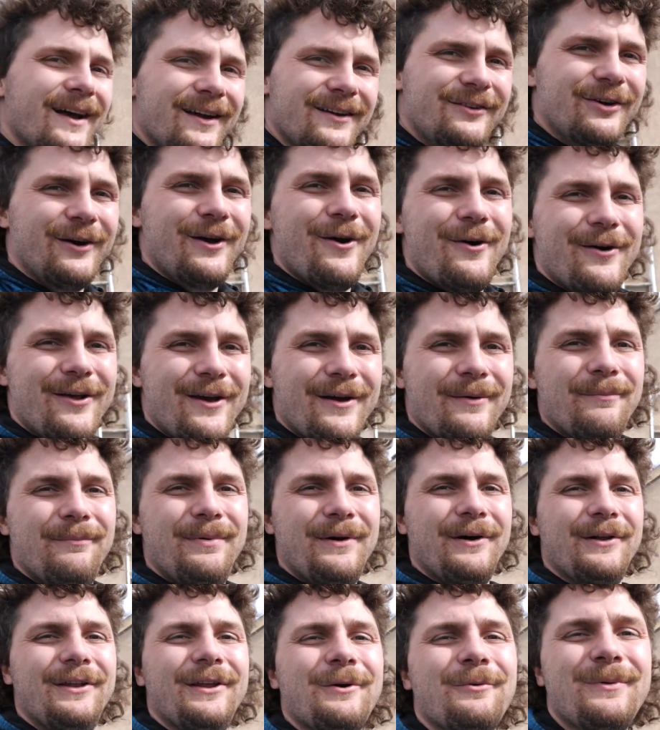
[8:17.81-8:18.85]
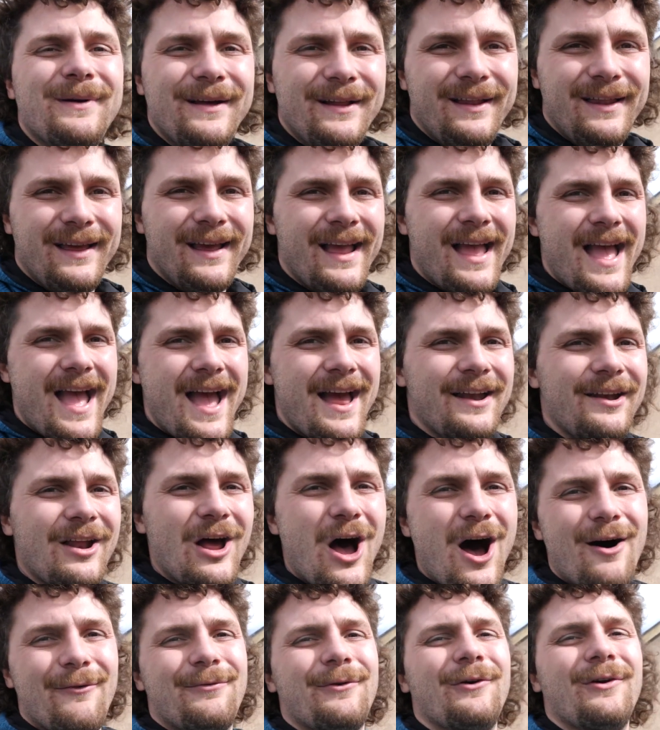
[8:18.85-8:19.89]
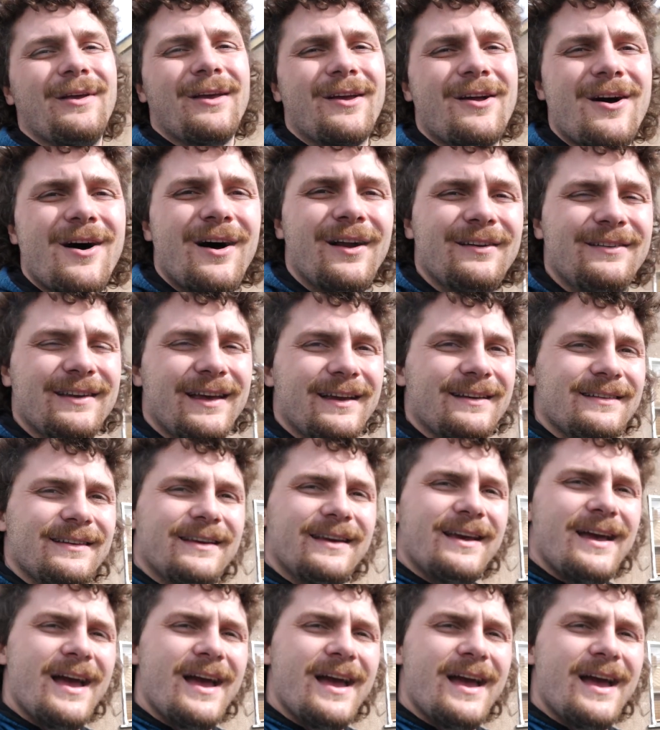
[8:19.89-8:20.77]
Toyota building, wheeling, and off-roading content.